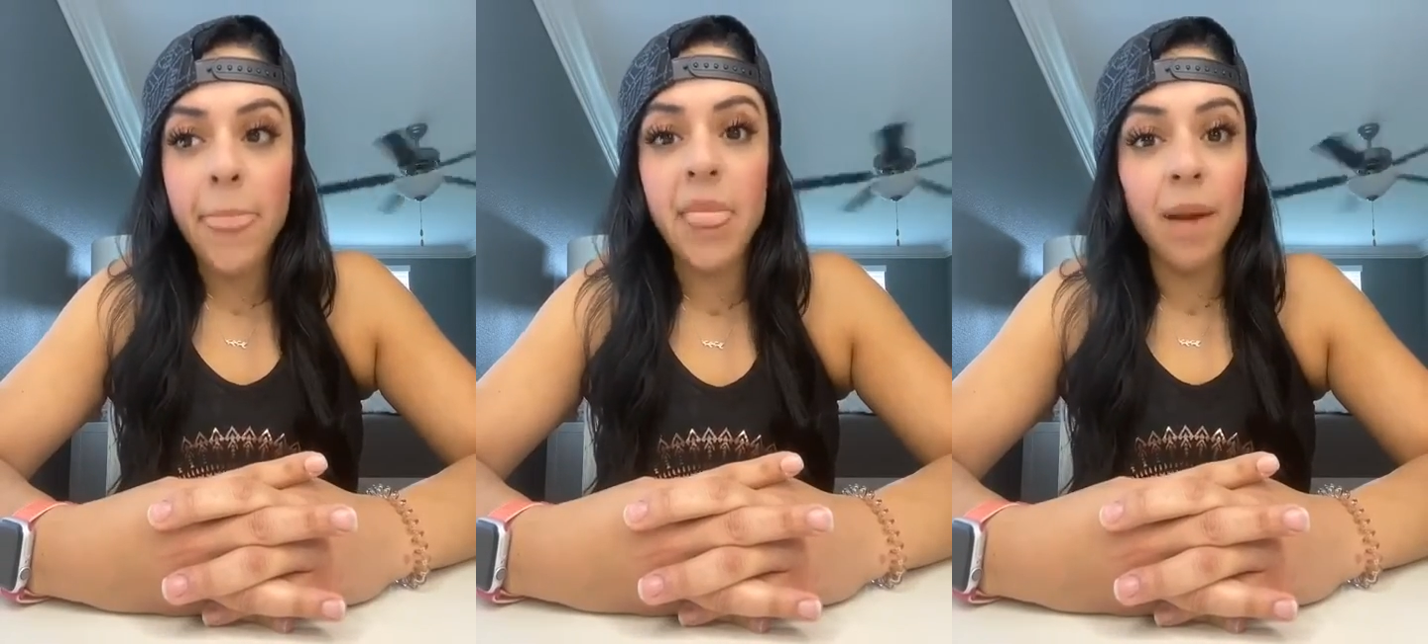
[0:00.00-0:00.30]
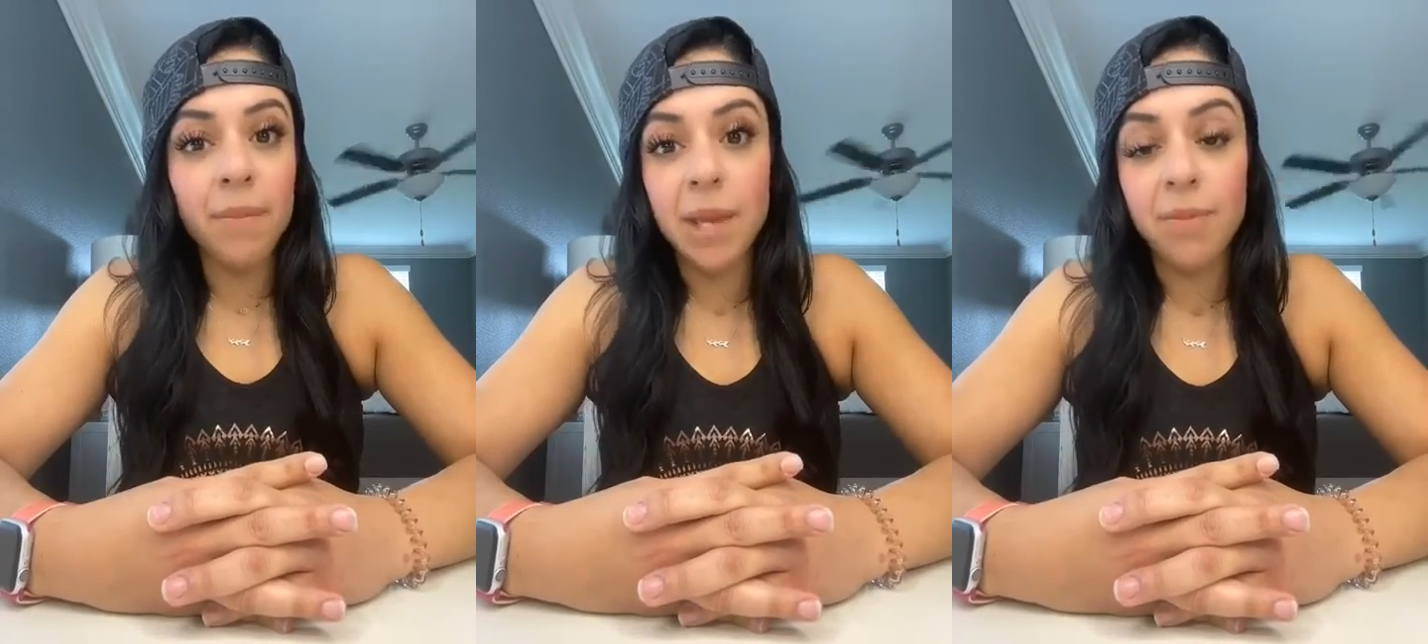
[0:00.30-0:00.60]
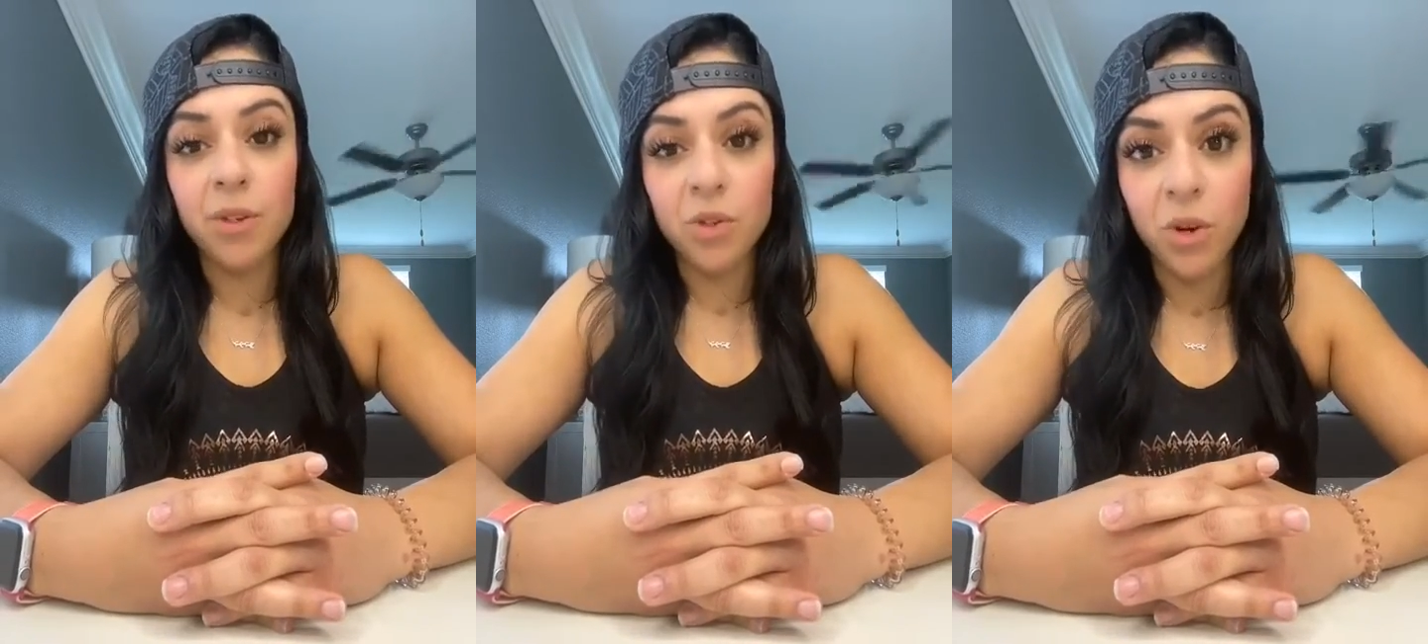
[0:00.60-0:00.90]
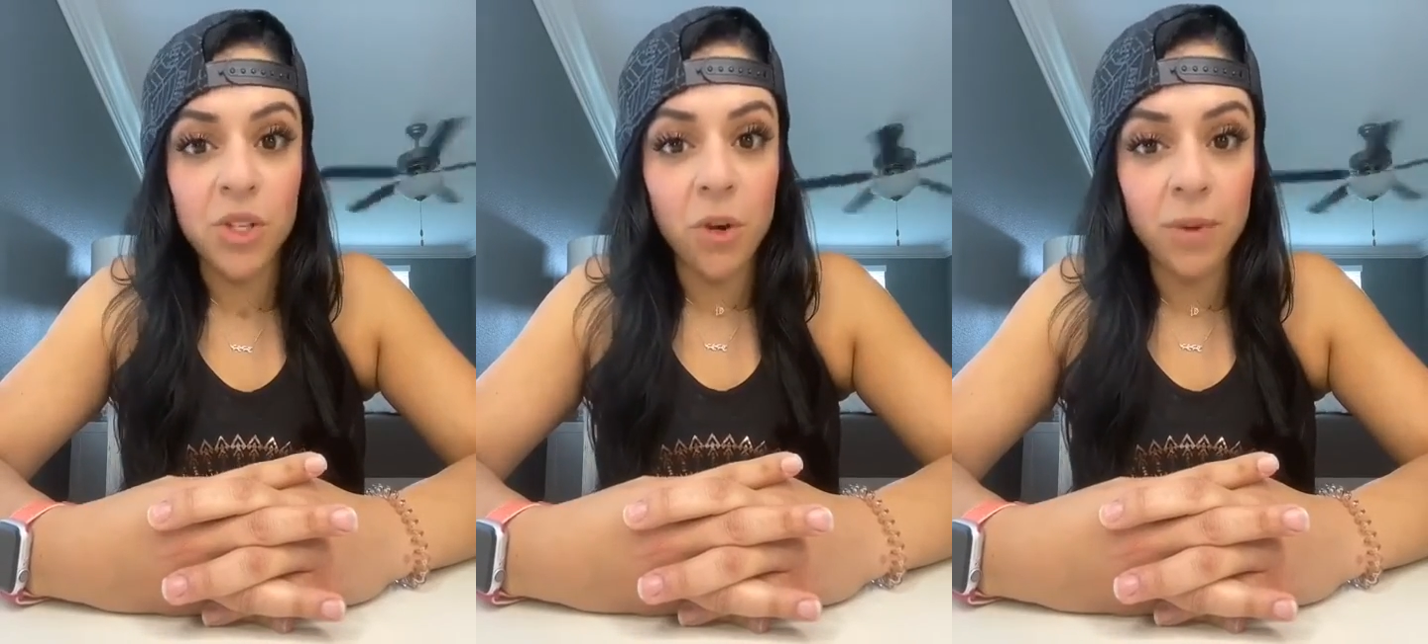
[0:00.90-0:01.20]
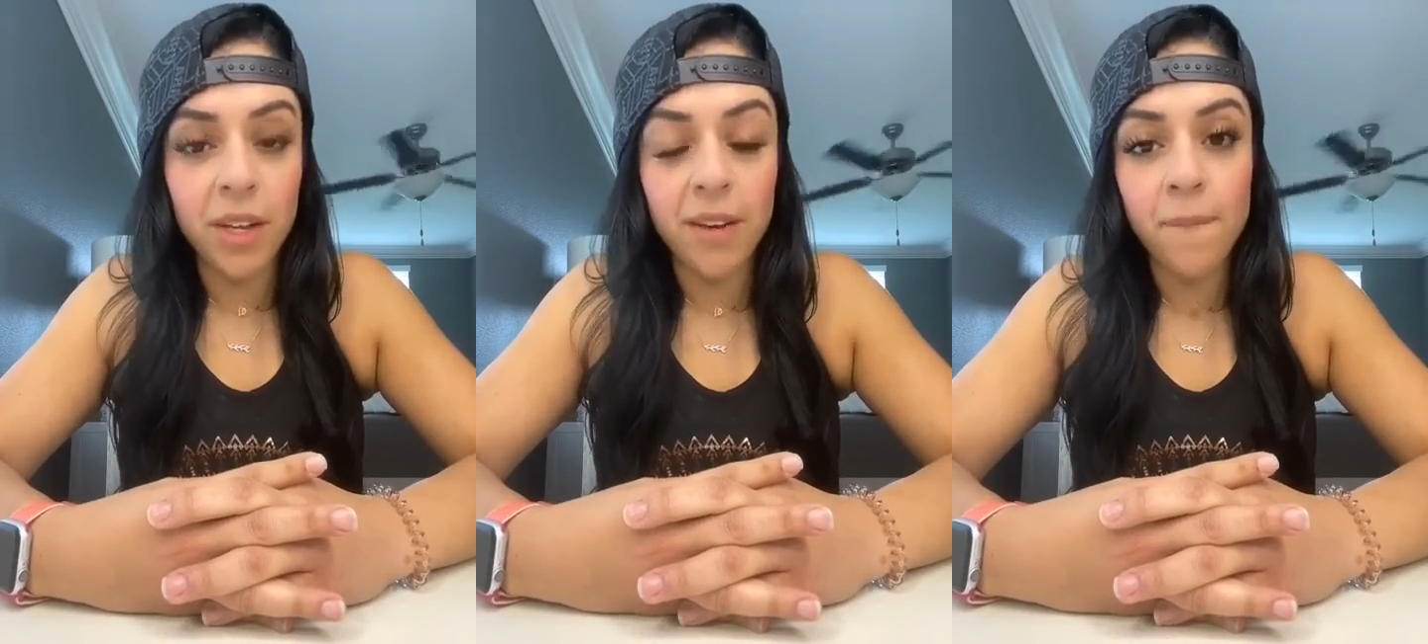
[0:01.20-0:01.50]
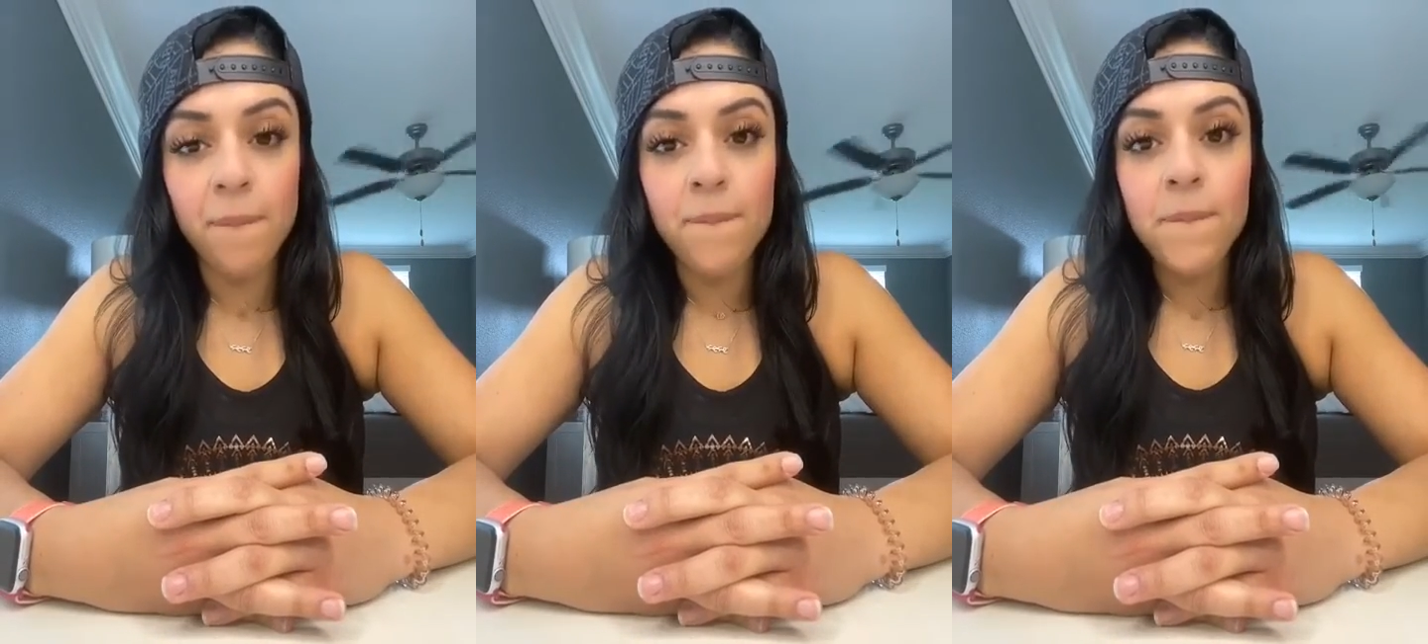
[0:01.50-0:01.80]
them keep their doors open.